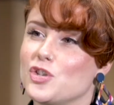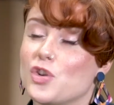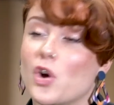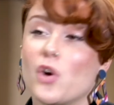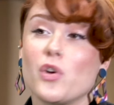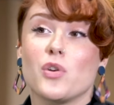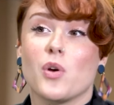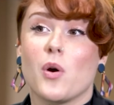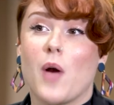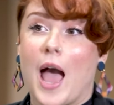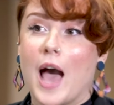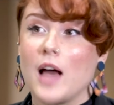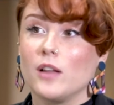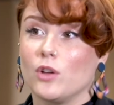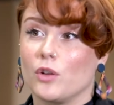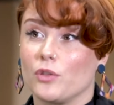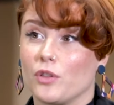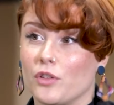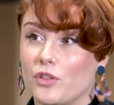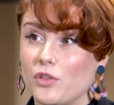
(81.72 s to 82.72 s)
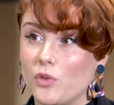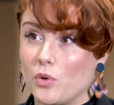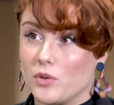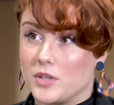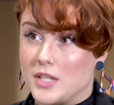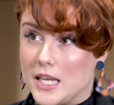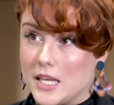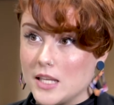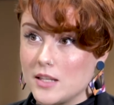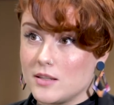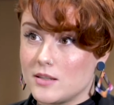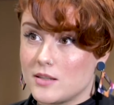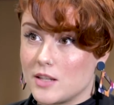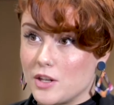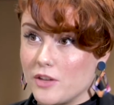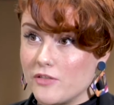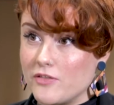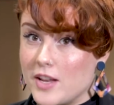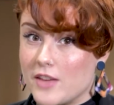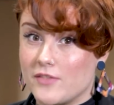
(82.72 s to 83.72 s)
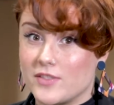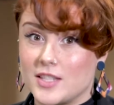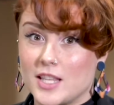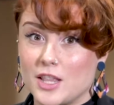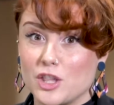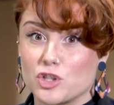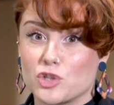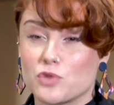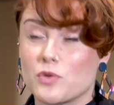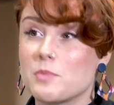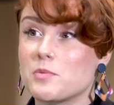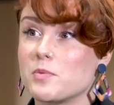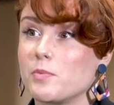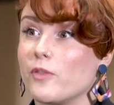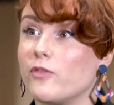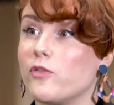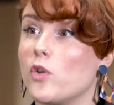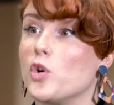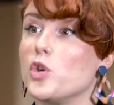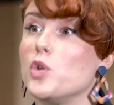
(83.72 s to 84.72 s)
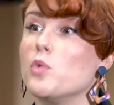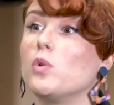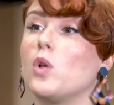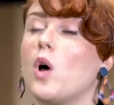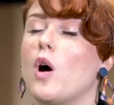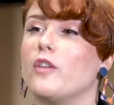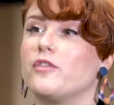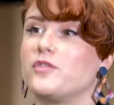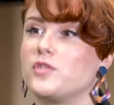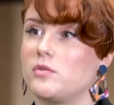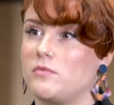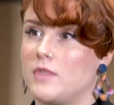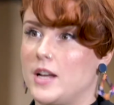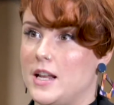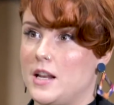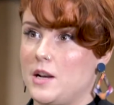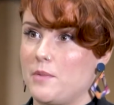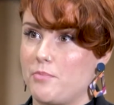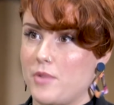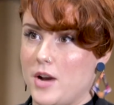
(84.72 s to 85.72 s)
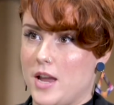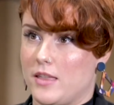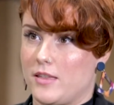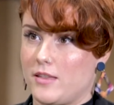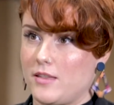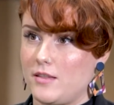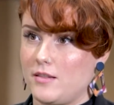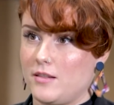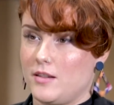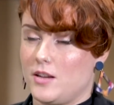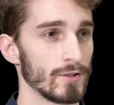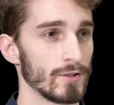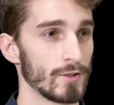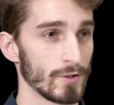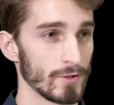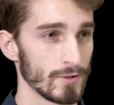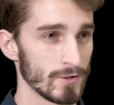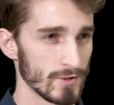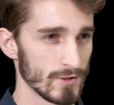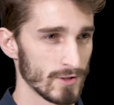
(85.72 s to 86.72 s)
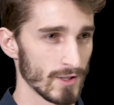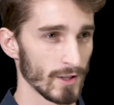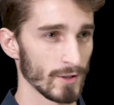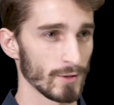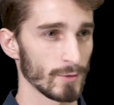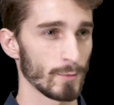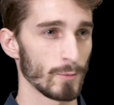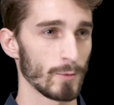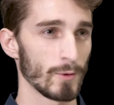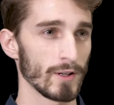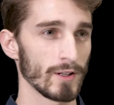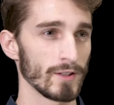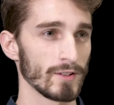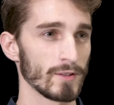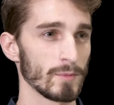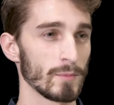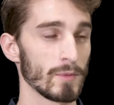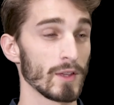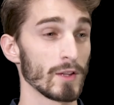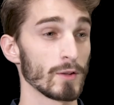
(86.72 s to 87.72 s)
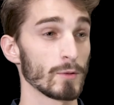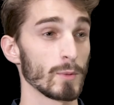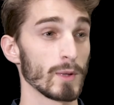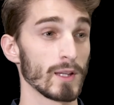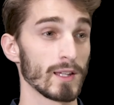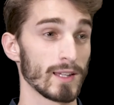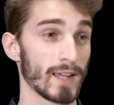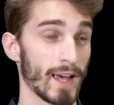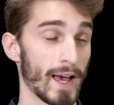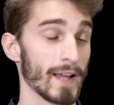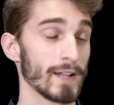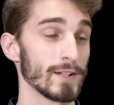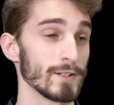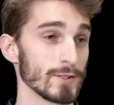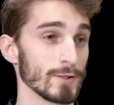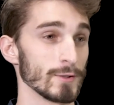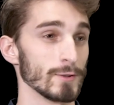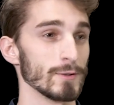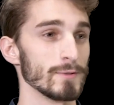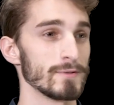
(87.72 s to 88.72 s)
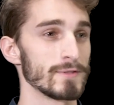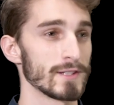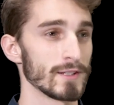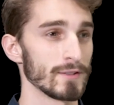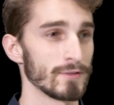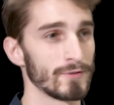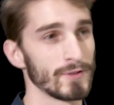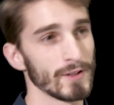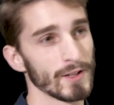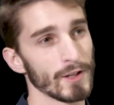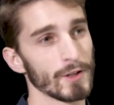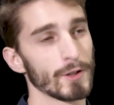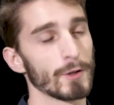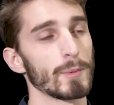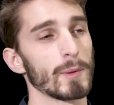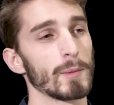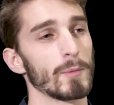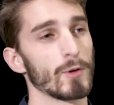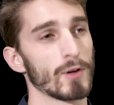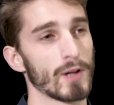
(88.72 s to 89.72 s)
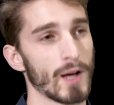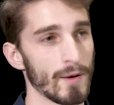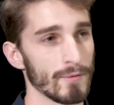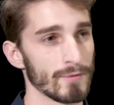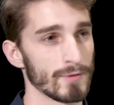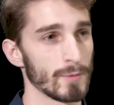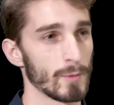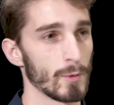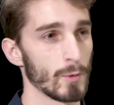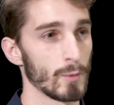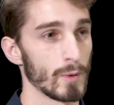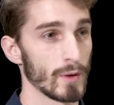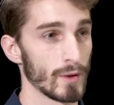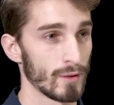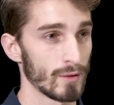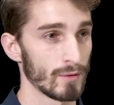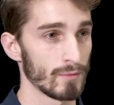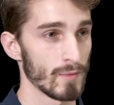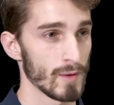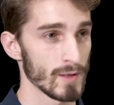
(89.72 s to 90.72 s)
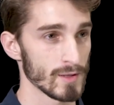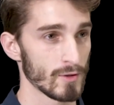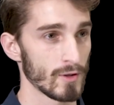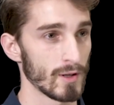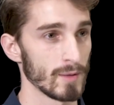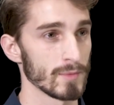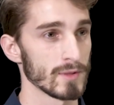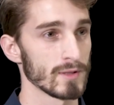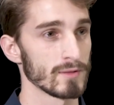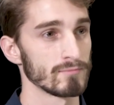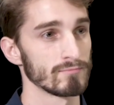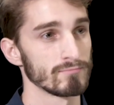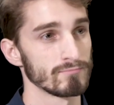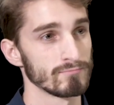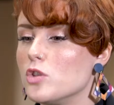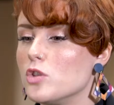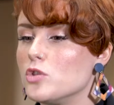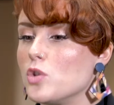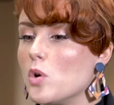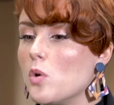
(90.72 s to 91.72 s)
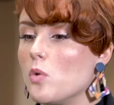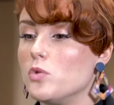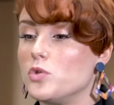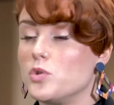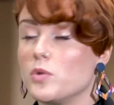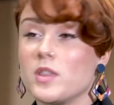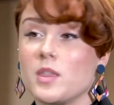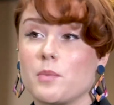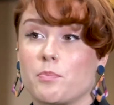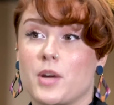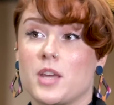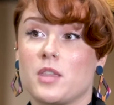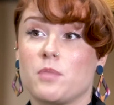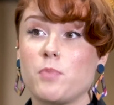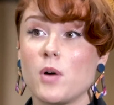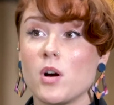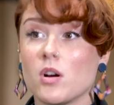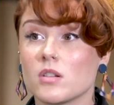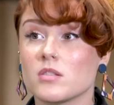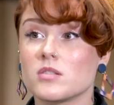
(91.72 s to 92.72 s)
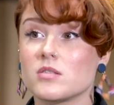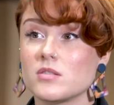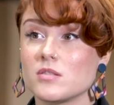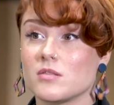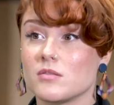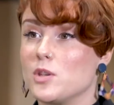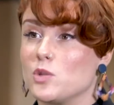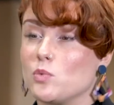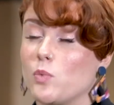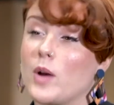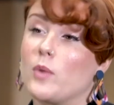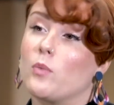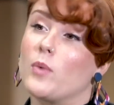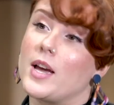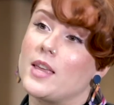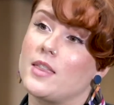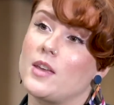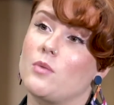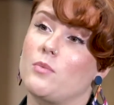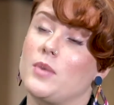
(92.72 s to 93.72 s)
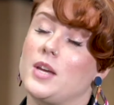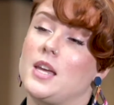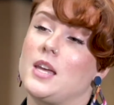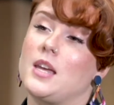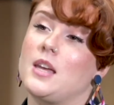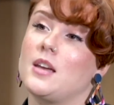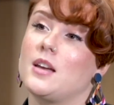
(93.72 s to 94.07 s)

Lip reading: you don't know how long the thought is and you've never seen the script before, you will often run out of breath. So, Chelsea, what are some things we can do to feel a little bit more comfortable with a script? So doing the breath box is one way that we